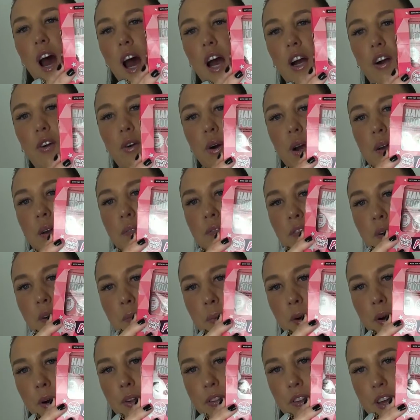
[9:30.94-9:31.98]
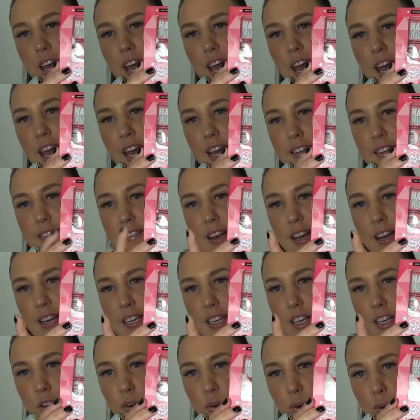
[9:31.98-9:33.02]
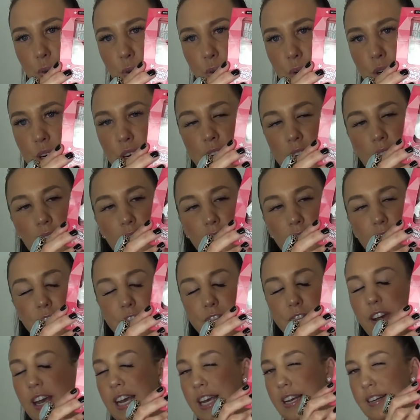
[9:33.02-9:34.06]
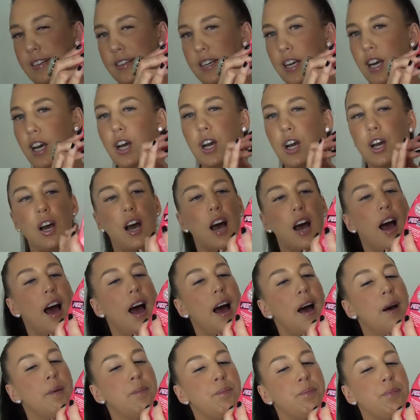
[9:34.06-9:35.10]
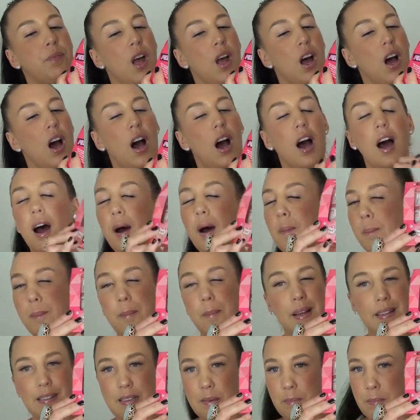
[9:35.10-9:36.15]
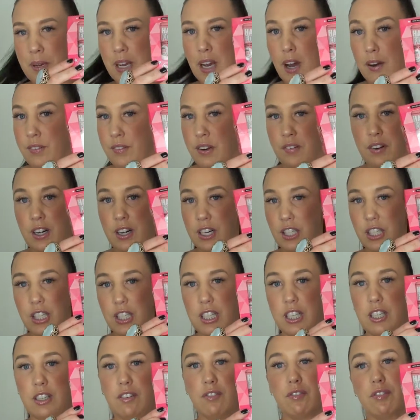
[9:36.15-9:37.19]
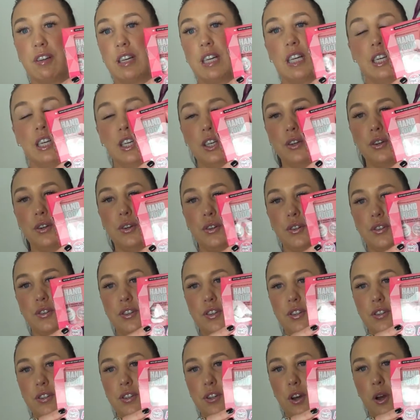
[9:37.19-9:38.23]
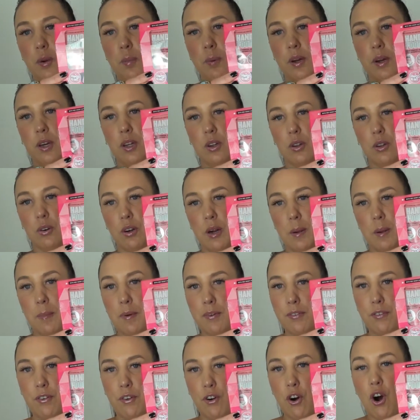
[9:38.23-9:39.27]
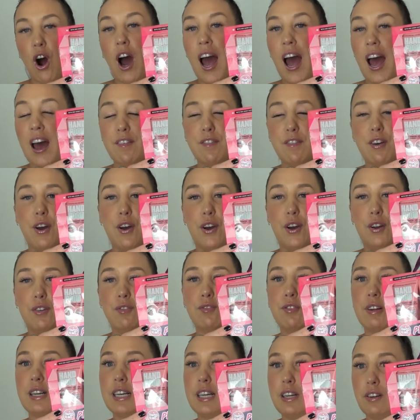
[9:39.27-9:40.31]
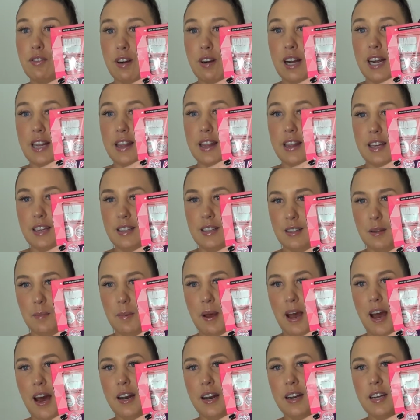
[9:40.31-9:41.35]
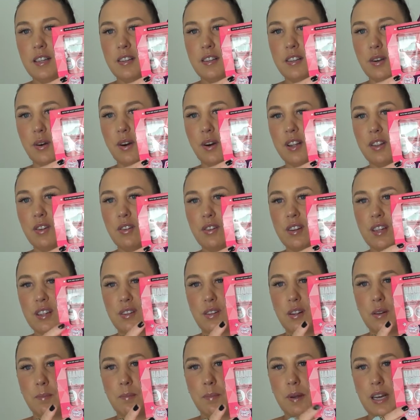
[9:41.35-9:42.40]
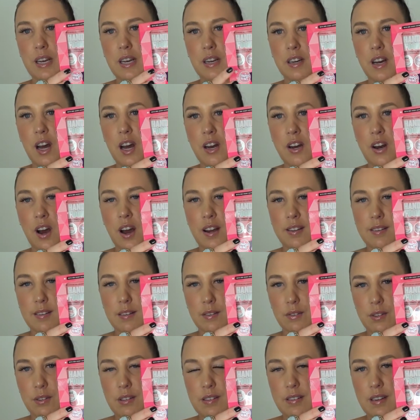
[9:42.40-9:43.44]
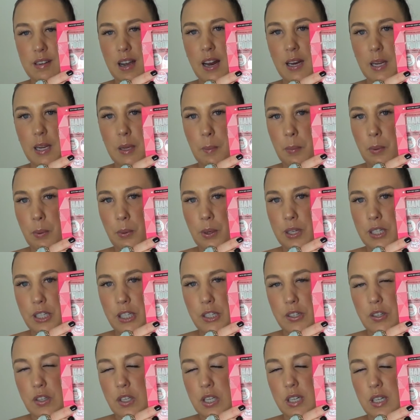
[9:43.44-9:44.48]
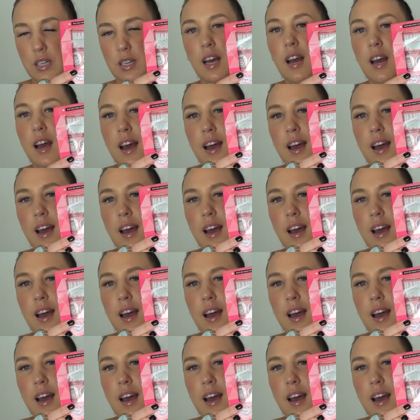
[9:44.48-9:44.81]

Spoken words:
a cream for both your hands and your feet. Must admit, I've never actually really used Soap and Glory before. I have heard really great things about it, so I thought this would be a nice little starting point just to